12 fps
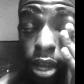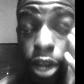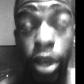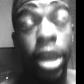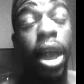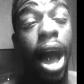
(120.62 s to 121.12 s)
in
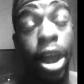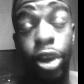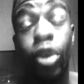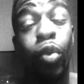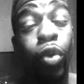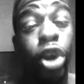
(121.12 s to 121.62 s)
out
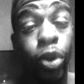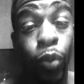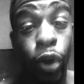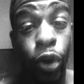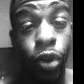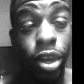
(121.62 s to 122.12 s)
of the
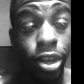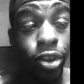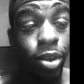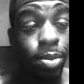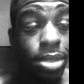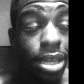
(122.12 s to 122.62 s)
woodwork. You know what I'm